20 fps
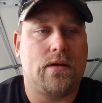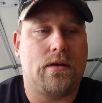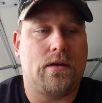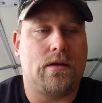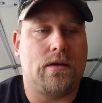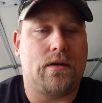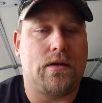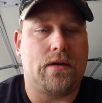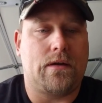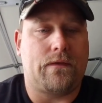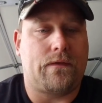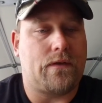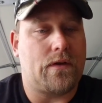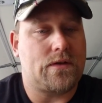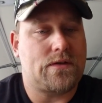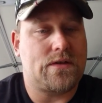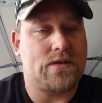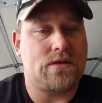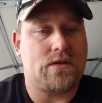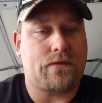if
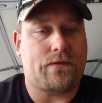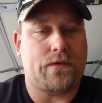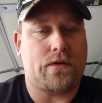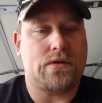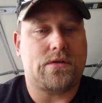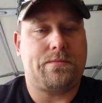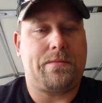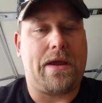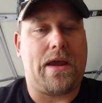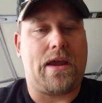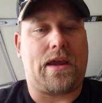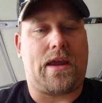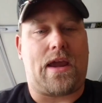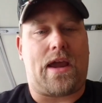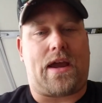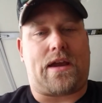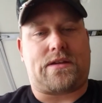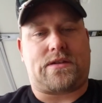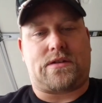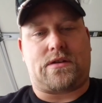this is your first
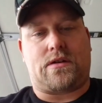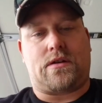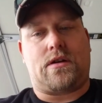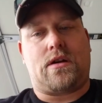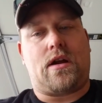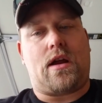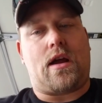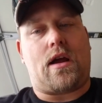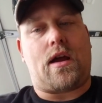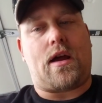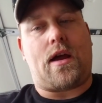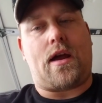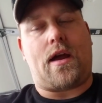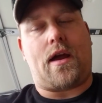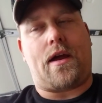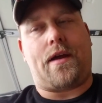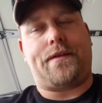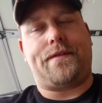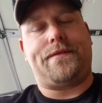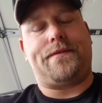baitcaster,
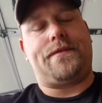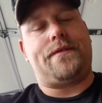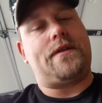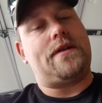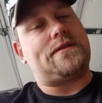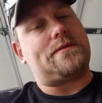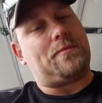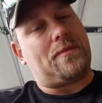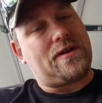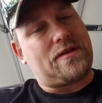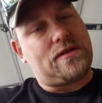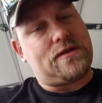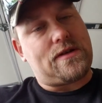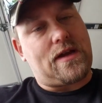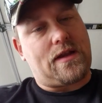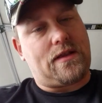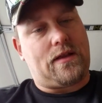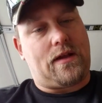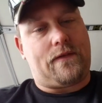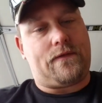as much as
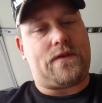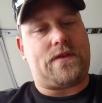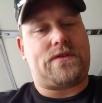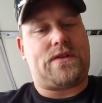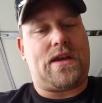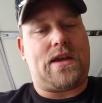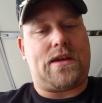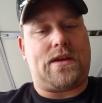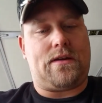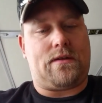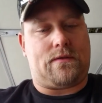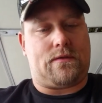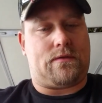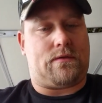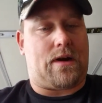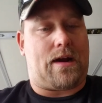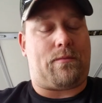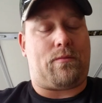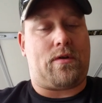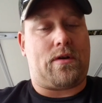I'd love to say
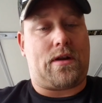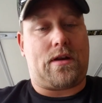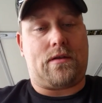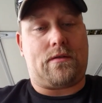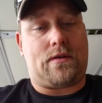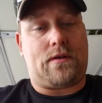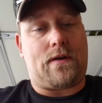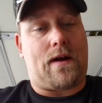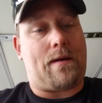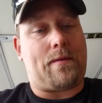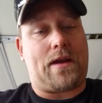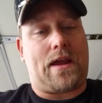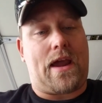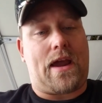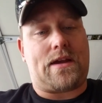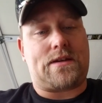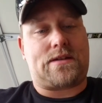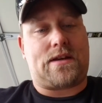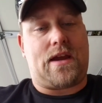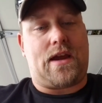grab a
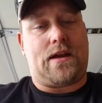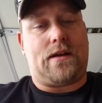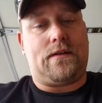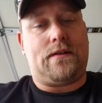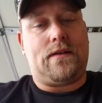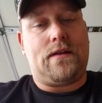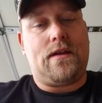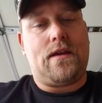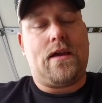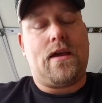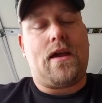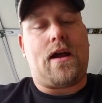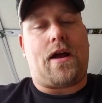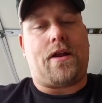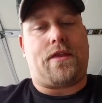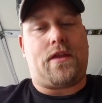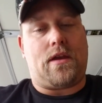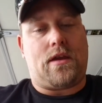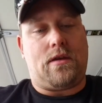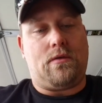Cast King, I
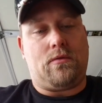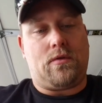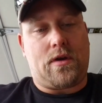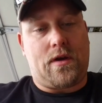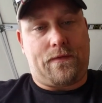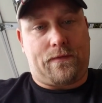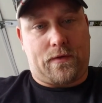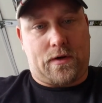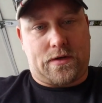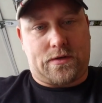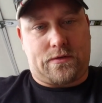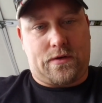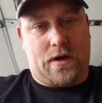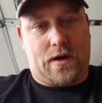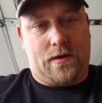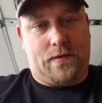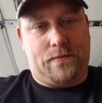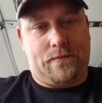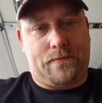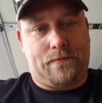think you will get
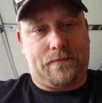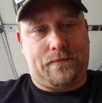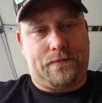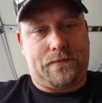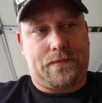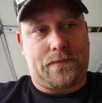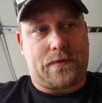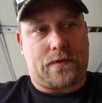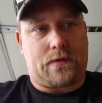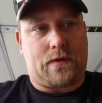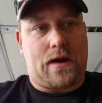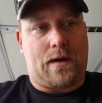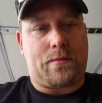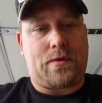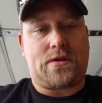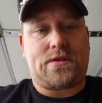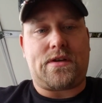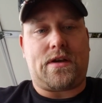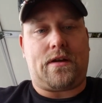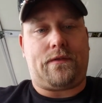frustrated. Grab
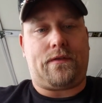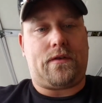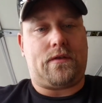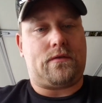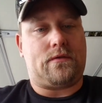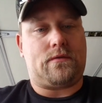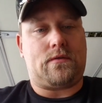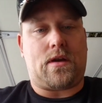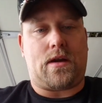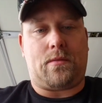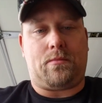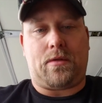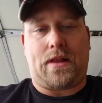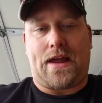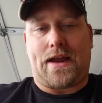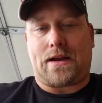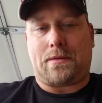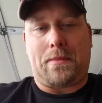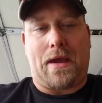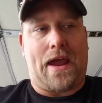yourself a
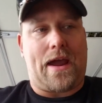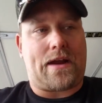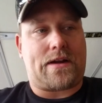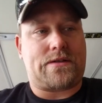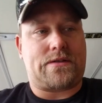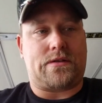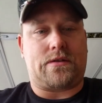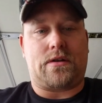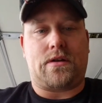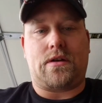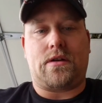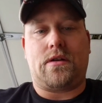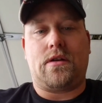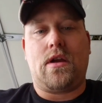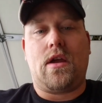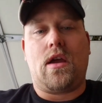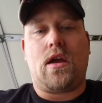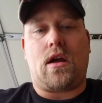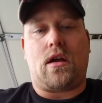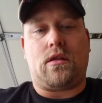Black Max or
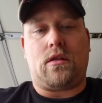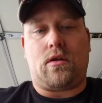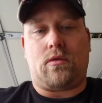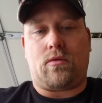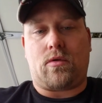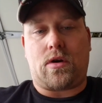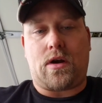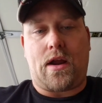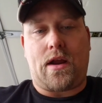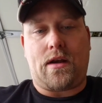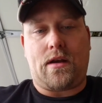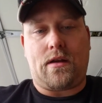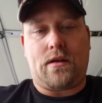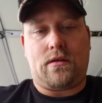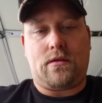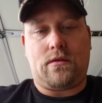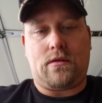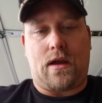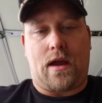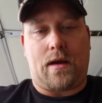a lower
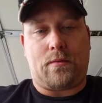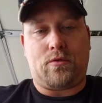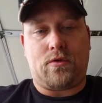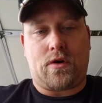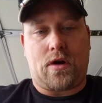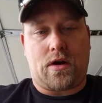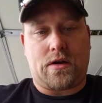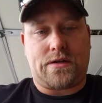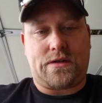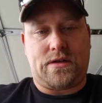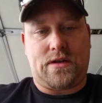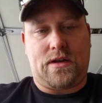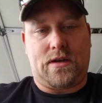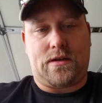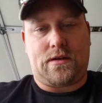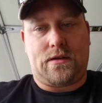end Abu Garcia,